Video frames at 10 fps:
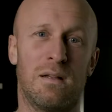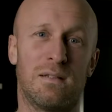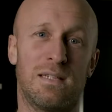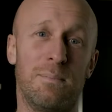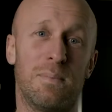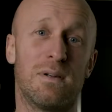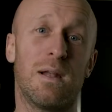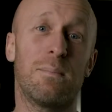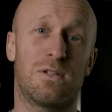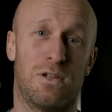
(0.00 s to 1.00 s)
Tip
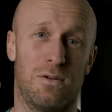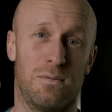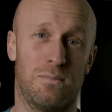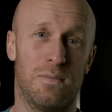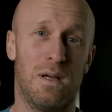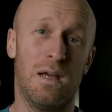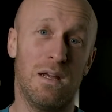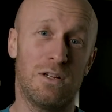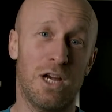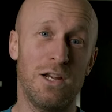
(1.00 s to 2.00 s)
number 2,
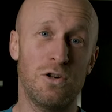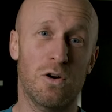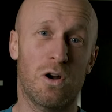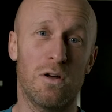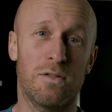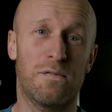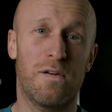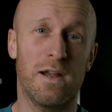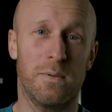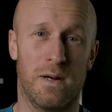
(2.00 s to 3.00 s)
change your cloth
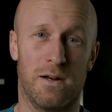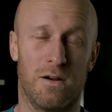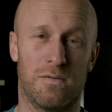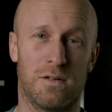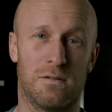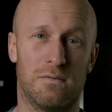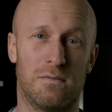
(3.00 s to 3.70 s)
frequently and often.